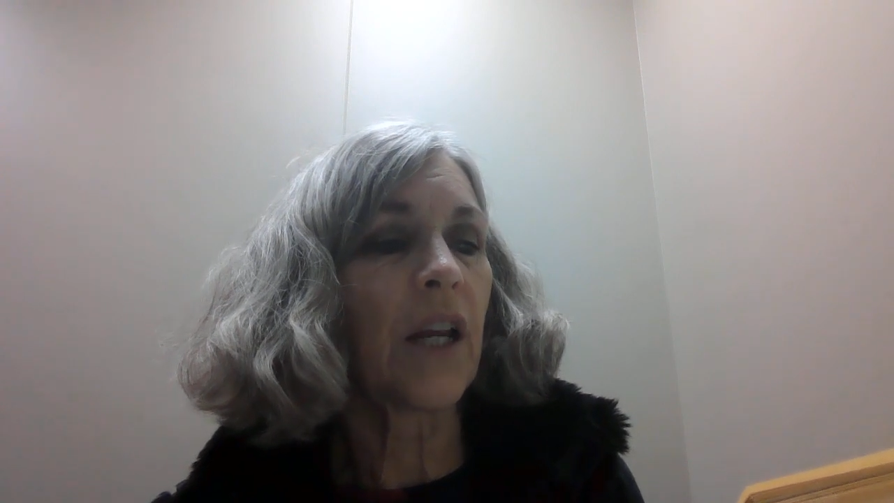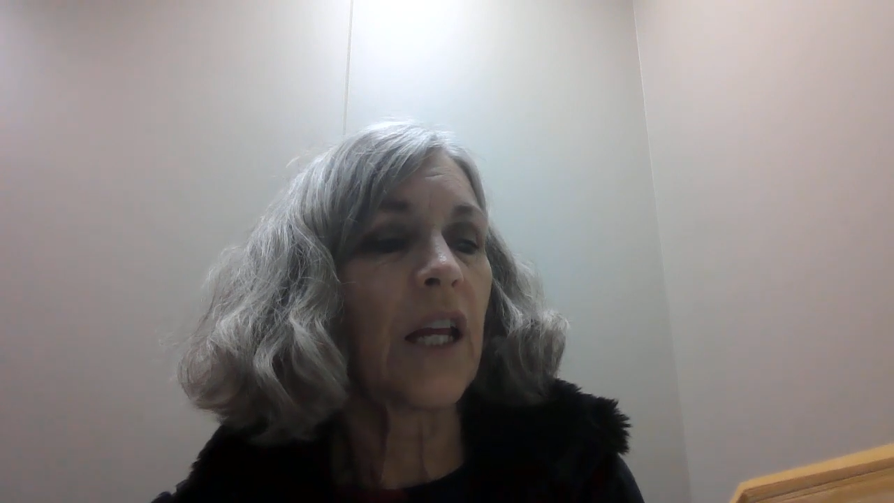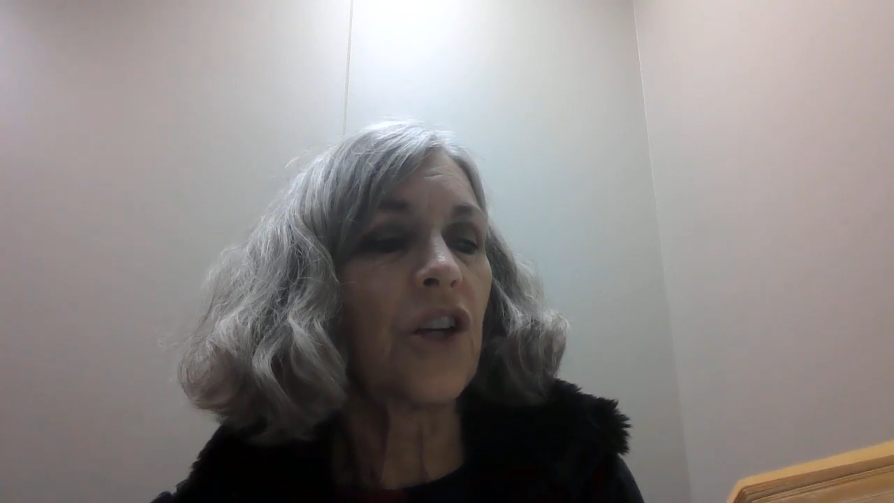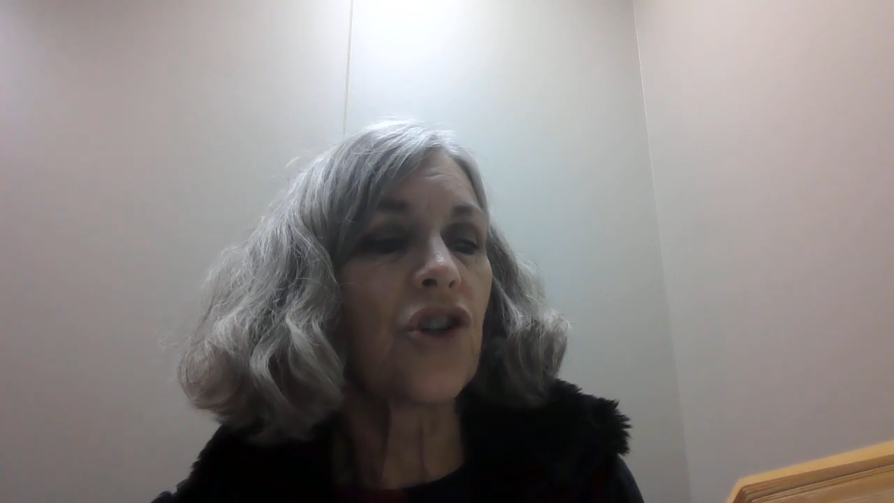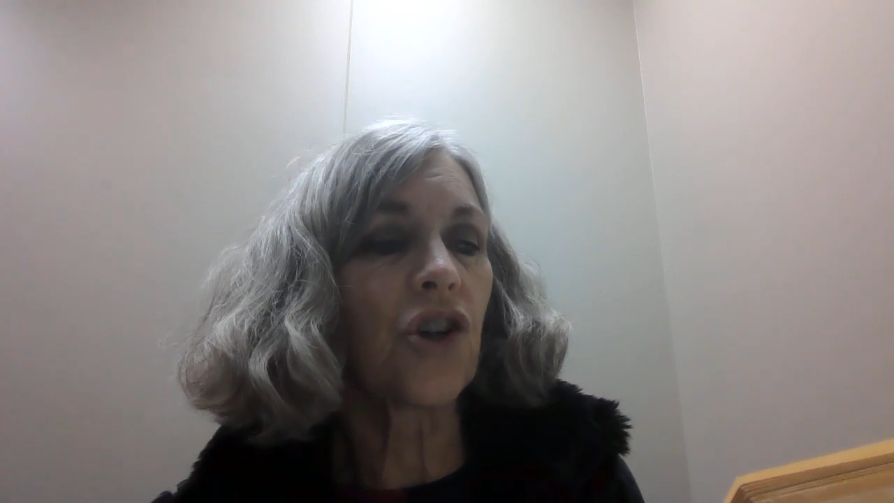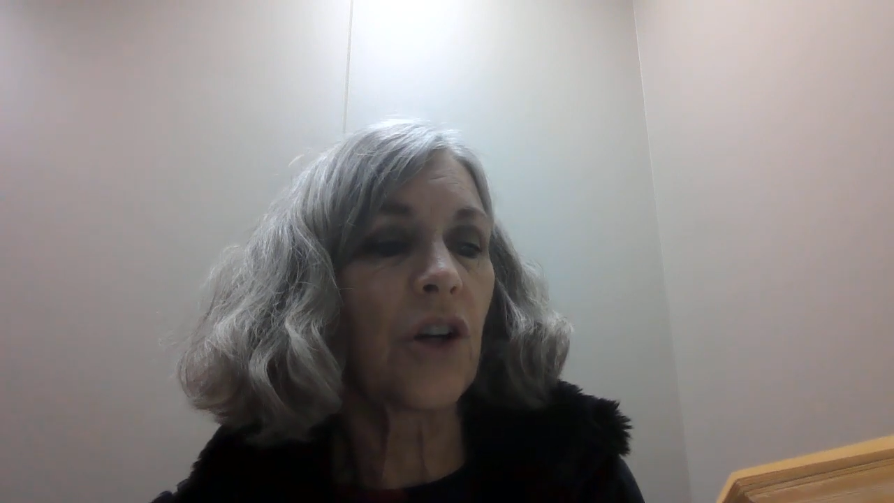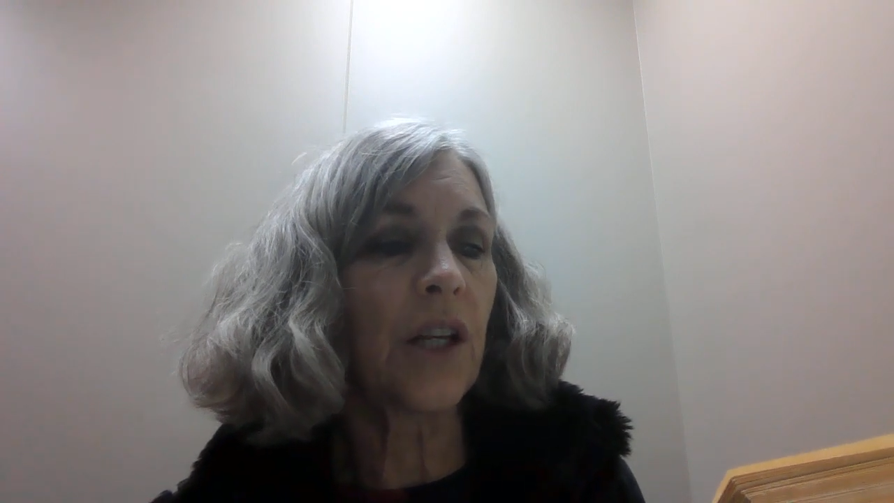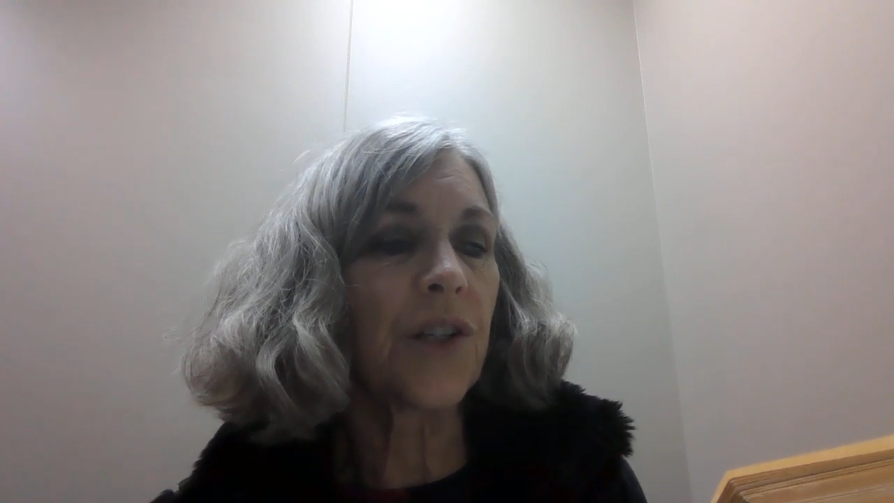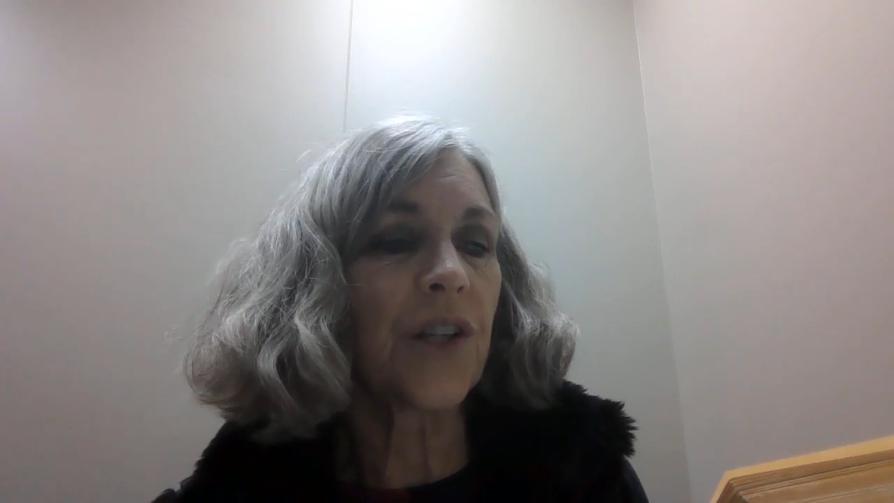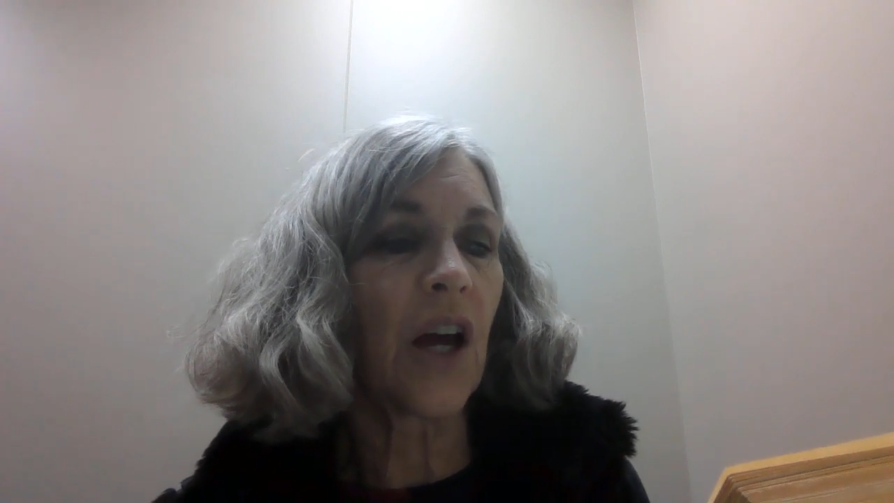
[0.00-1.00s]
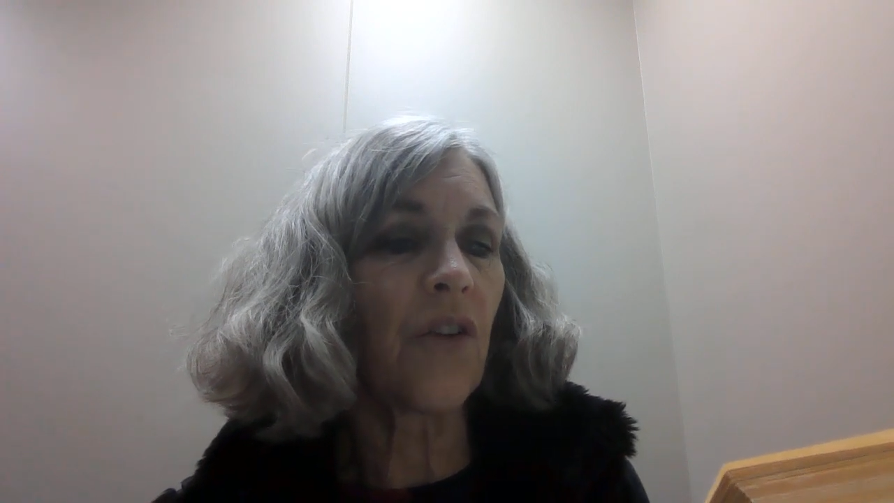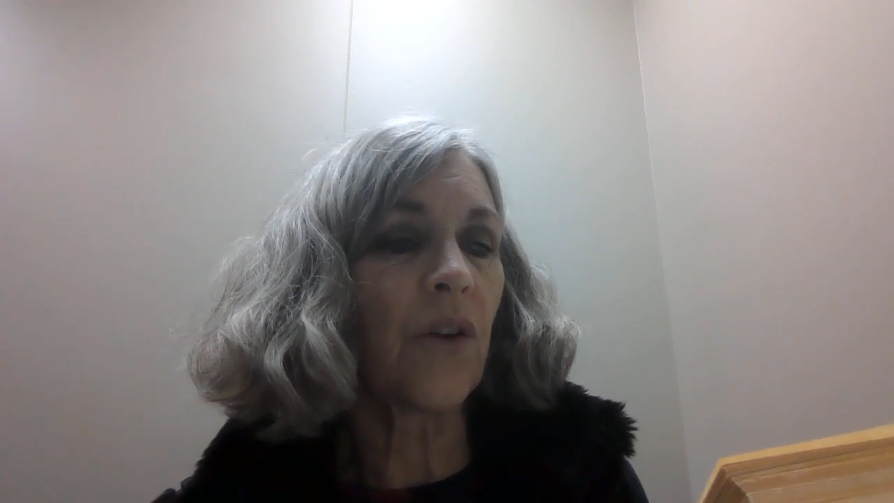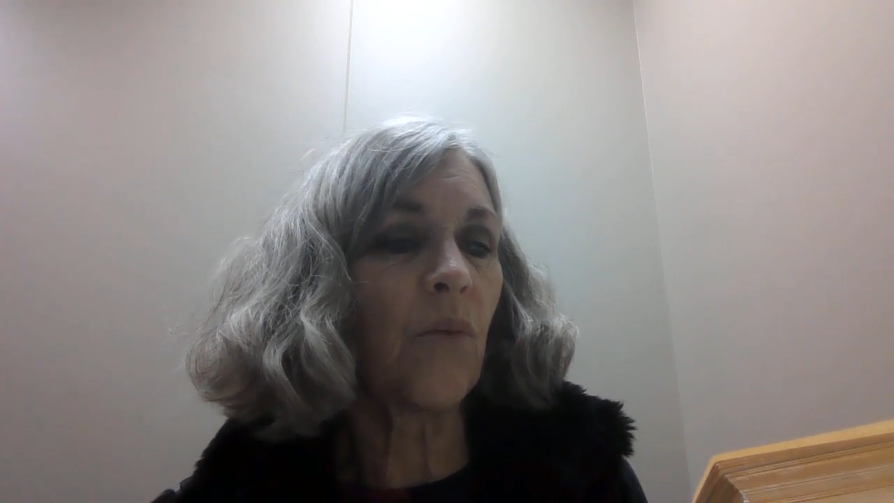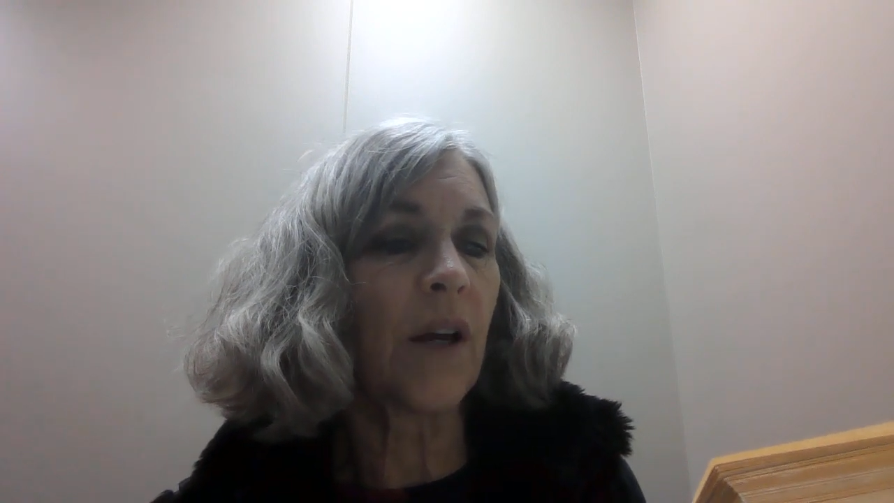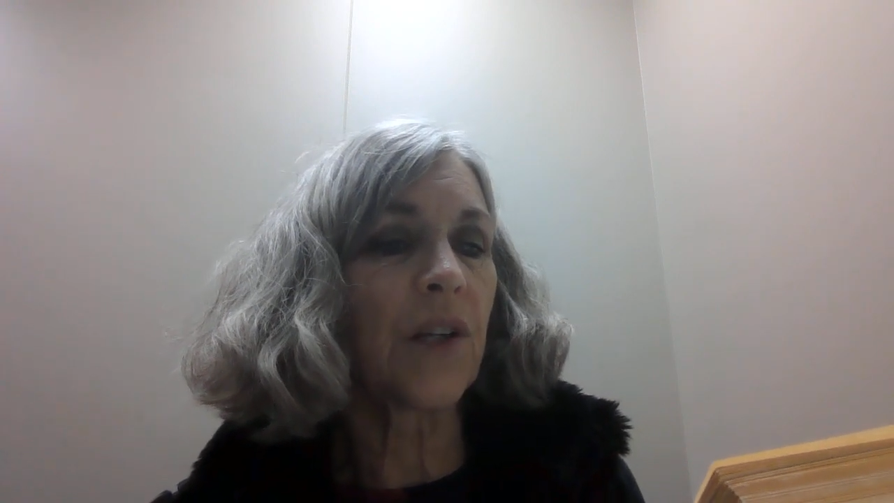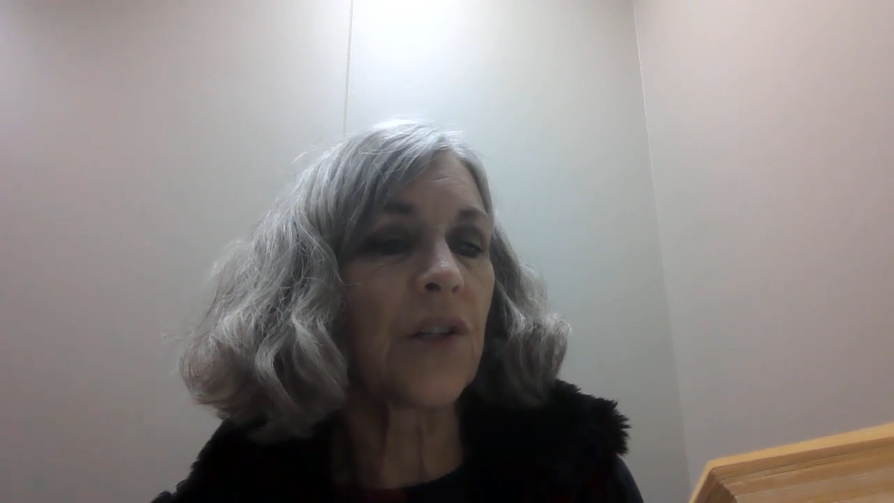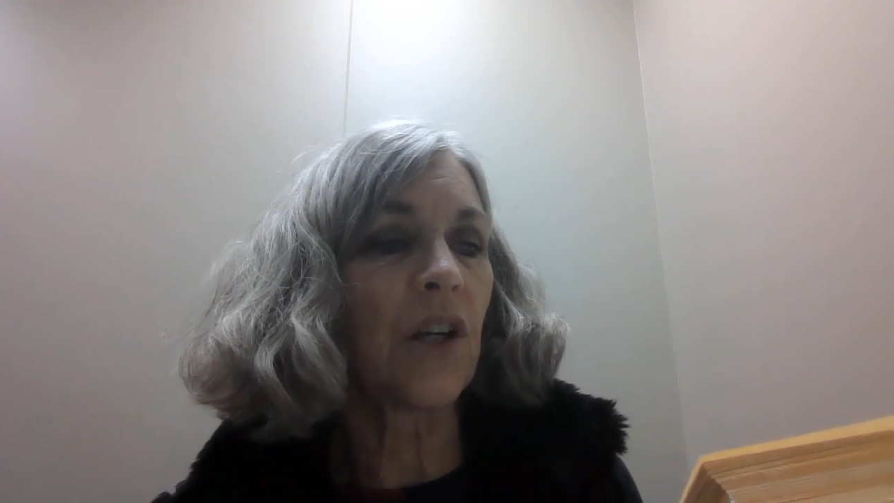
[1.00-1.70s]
He journeyed south and west